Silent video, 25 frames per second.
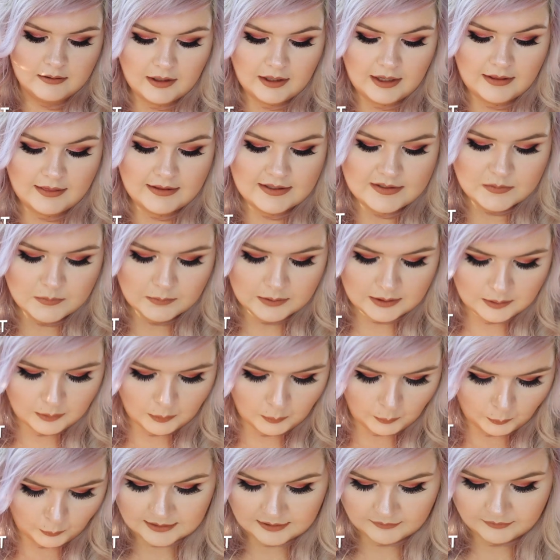And this
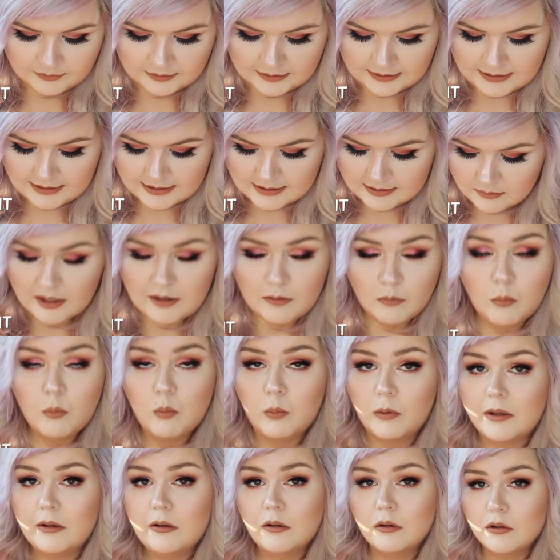one, definitely,
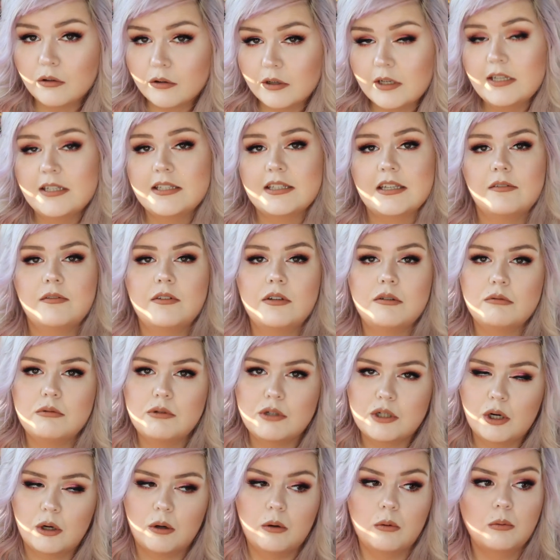it will crease if you
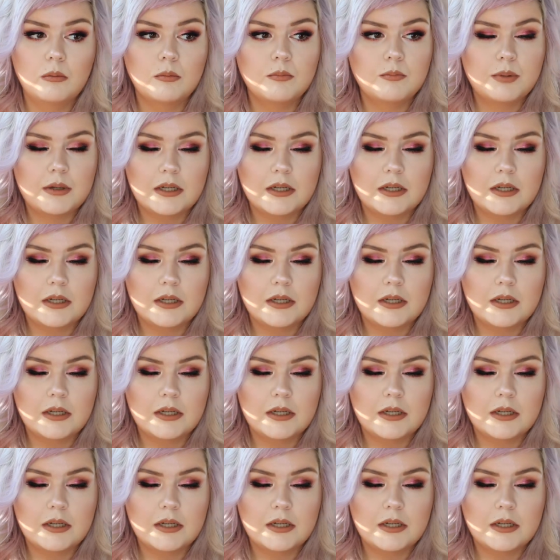don't